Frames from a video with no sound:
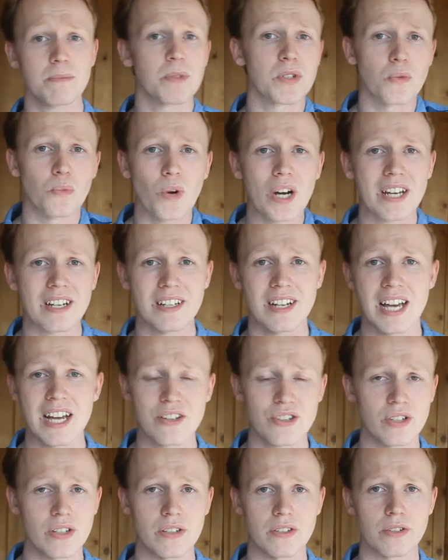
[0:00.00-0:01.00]
as a white
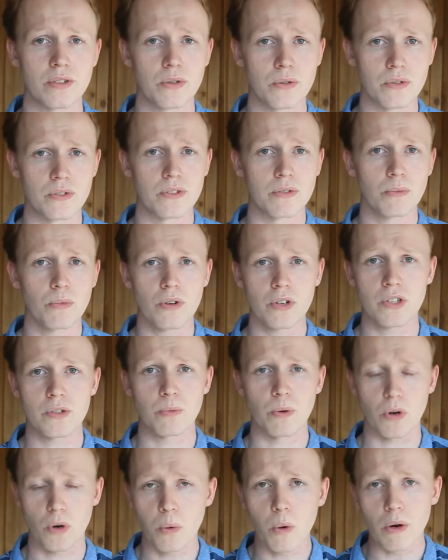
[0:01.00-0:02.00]
nationalist whose works
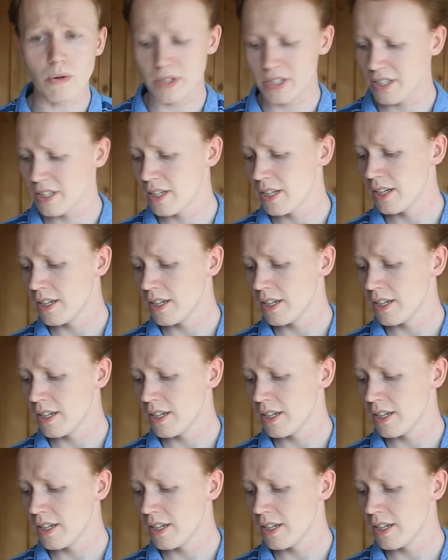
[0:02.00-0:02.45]
were, quote,